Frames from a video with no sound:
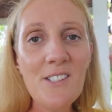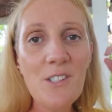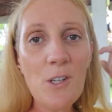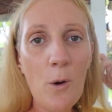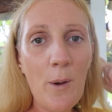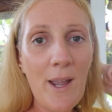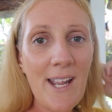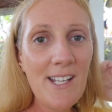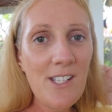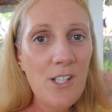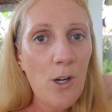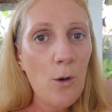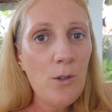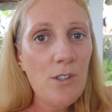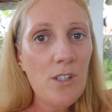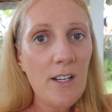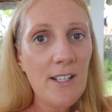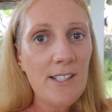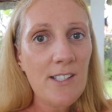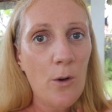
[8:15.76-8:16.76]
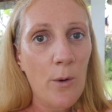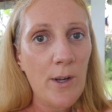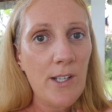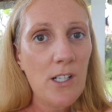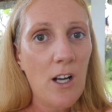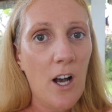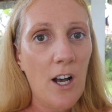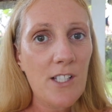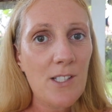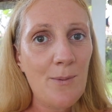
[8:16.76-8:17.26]
So in total, it's going
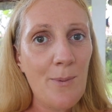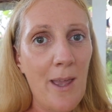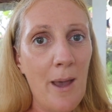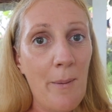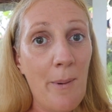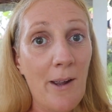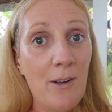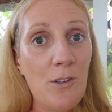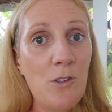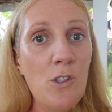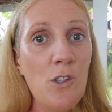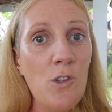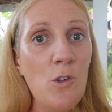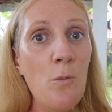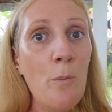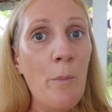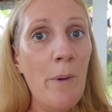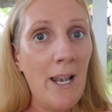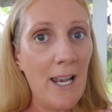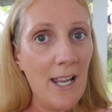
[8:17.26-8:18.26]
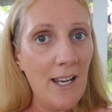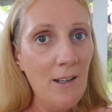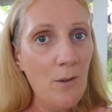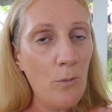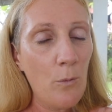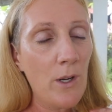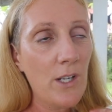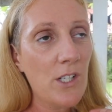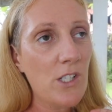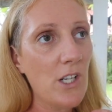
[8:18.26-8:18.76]
to cost me about 2 million,
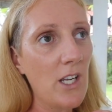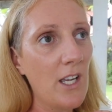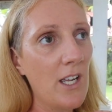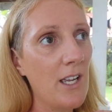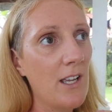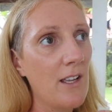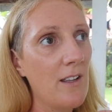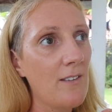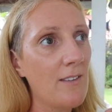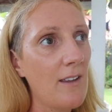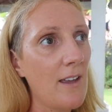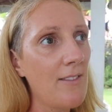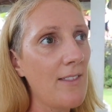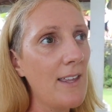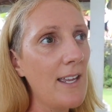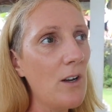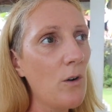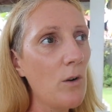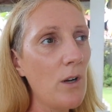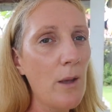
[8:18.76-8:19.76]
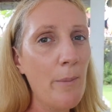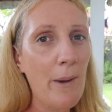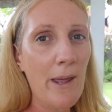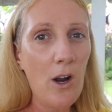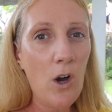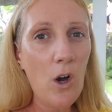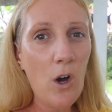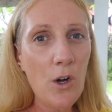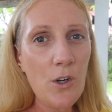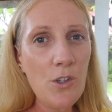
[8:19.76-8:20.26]
which is, I think, only
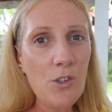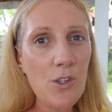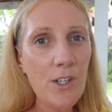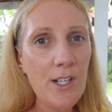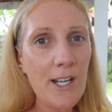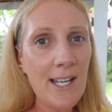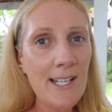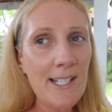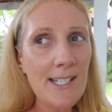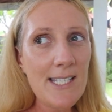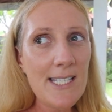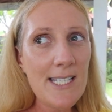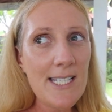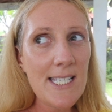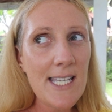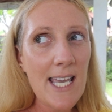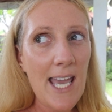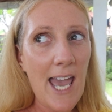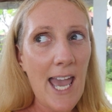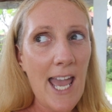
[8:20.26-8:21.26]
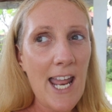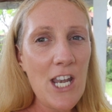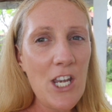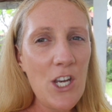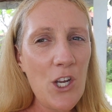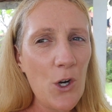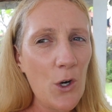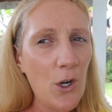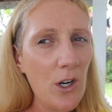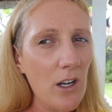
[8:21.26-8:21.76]
about
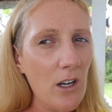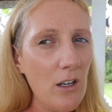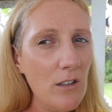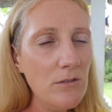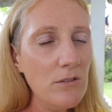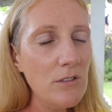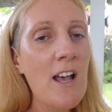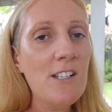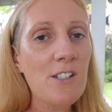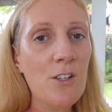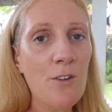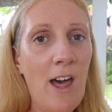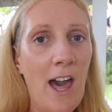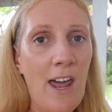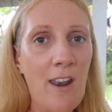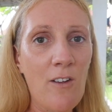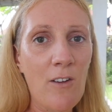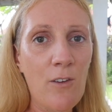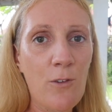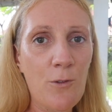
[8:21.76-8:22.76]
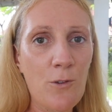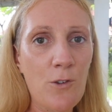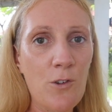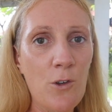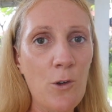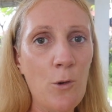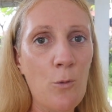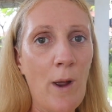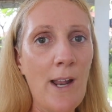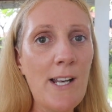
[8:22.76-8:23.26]
110 euro. So that is
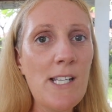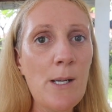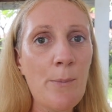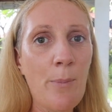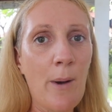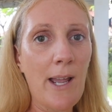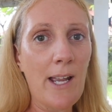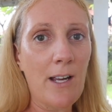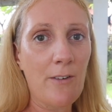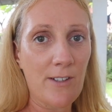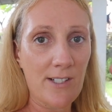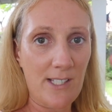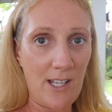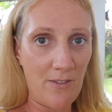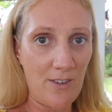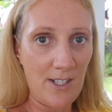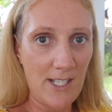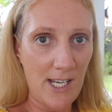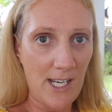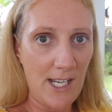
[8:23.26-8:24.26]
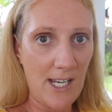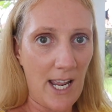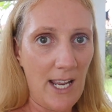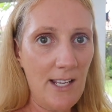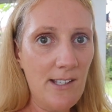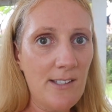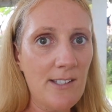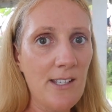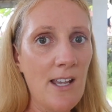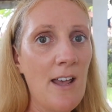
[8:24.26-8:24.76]
to rent a bike for 17
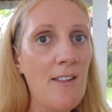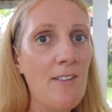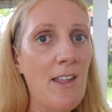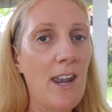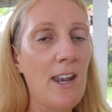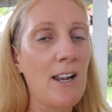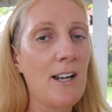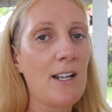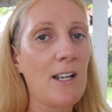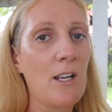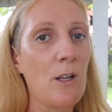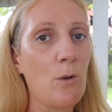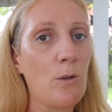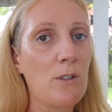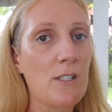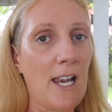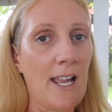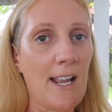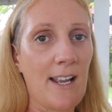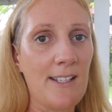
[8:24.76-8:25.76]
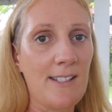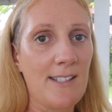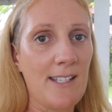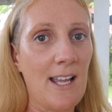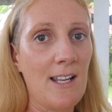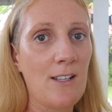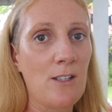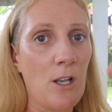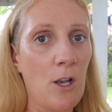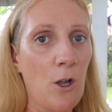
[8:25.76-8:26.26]
days. That includes, like I
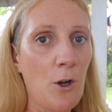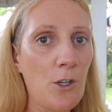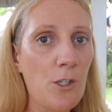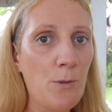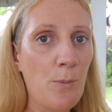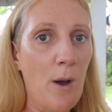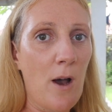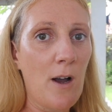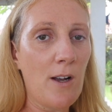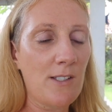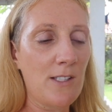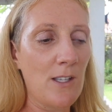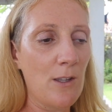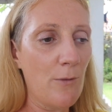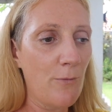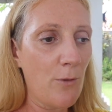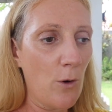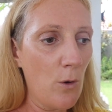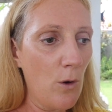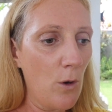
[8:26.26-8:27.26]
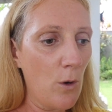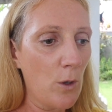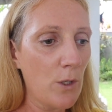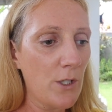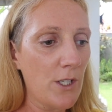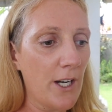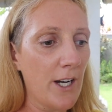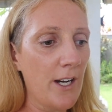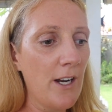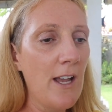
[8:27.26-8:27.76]
said, the luggage box and the phone
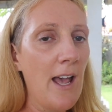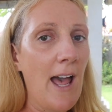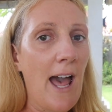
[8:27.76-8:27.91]
holder,